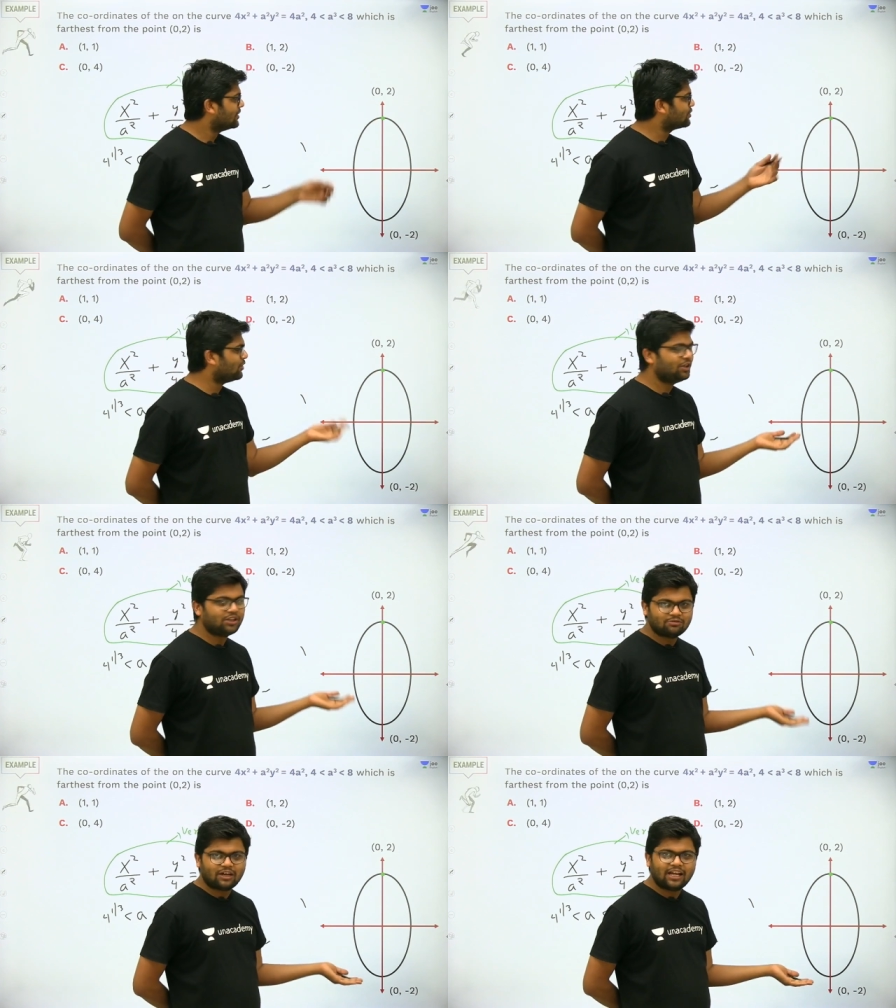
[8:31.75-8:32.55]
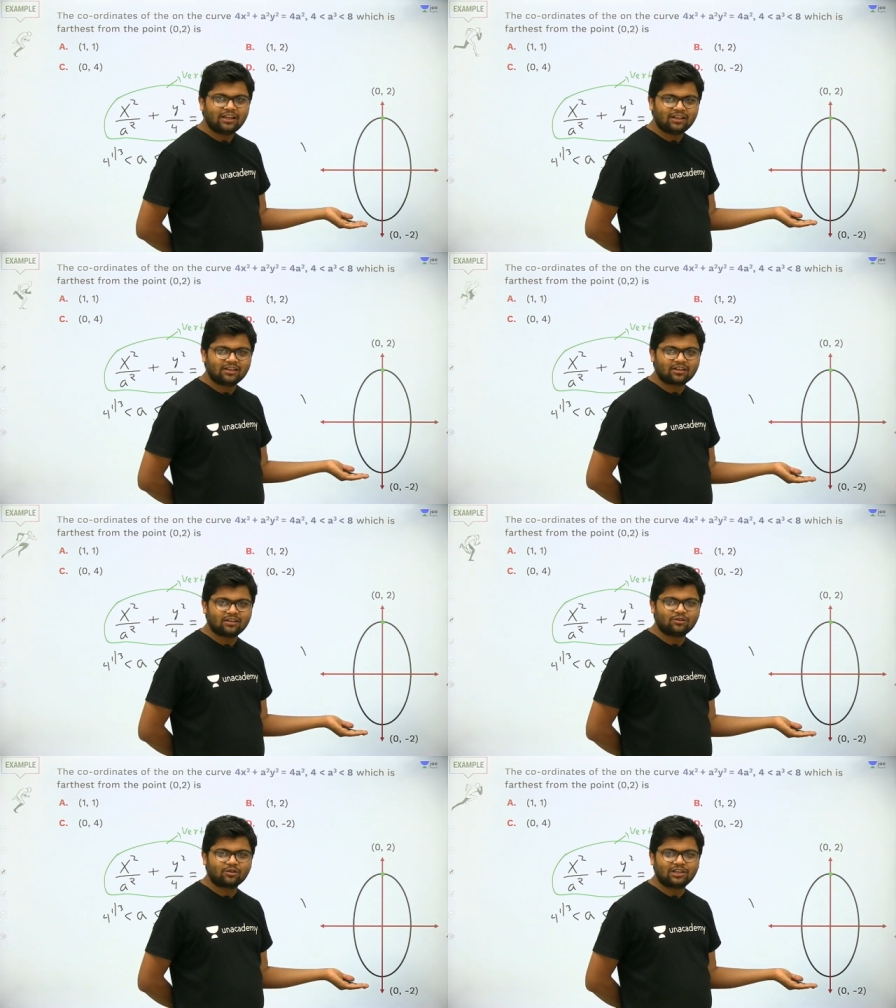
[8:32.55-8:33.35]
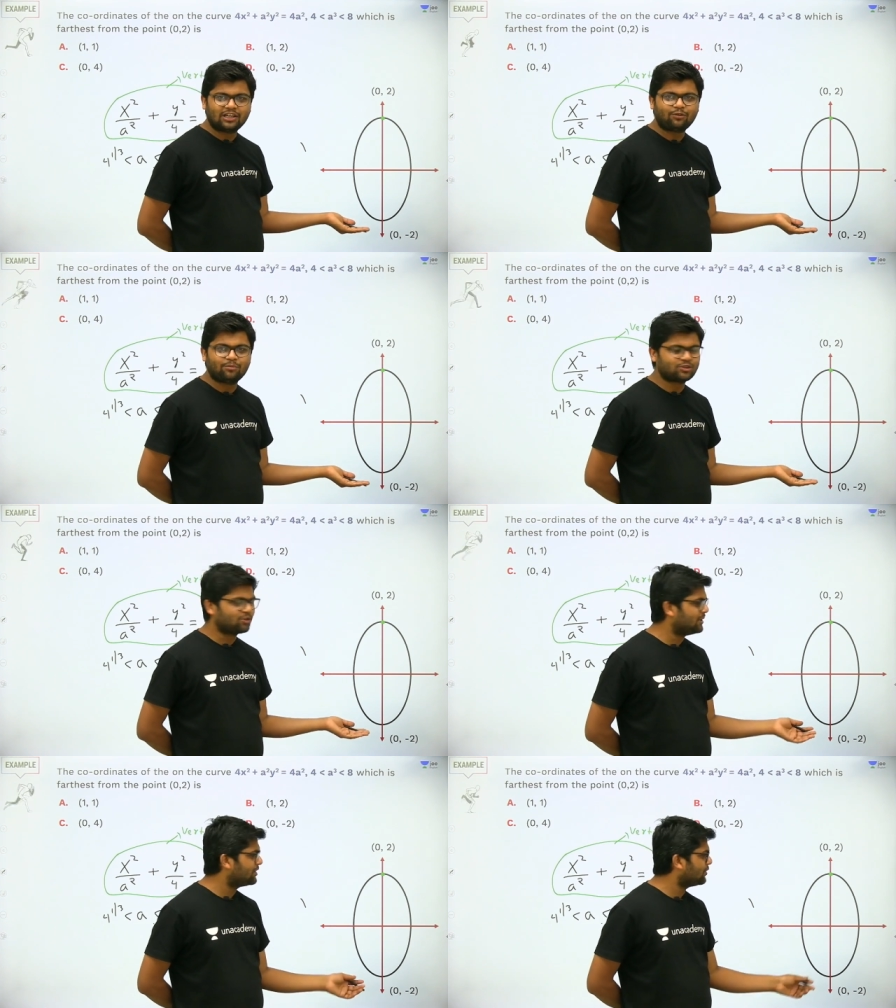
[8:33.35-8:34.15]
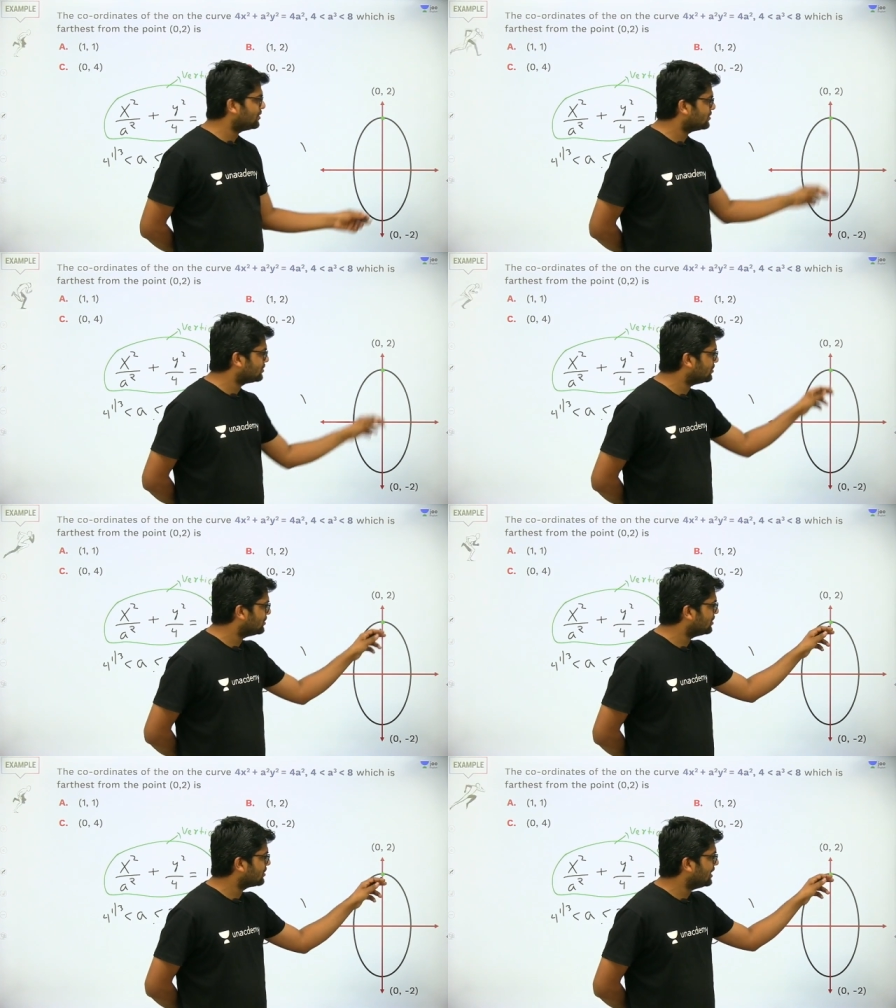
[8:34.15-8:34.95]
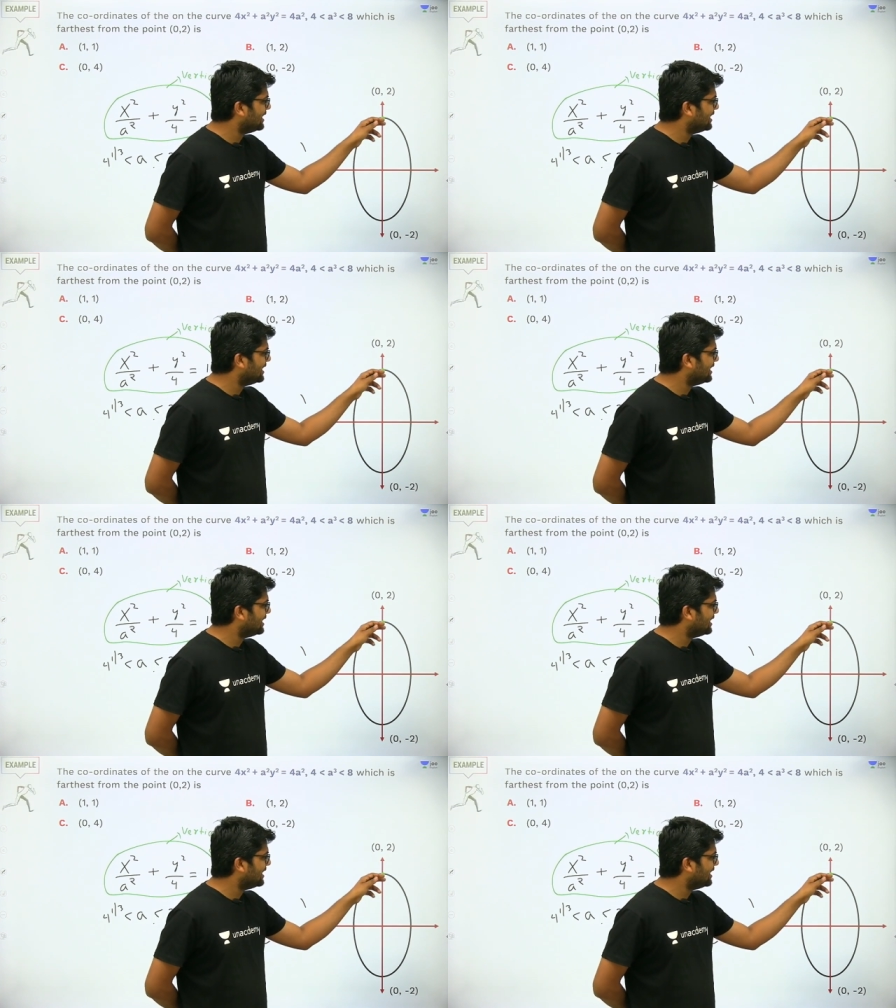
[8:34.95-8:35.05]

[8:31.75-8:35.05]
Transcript: So, it is very, you know, clear from the geometry of the uh,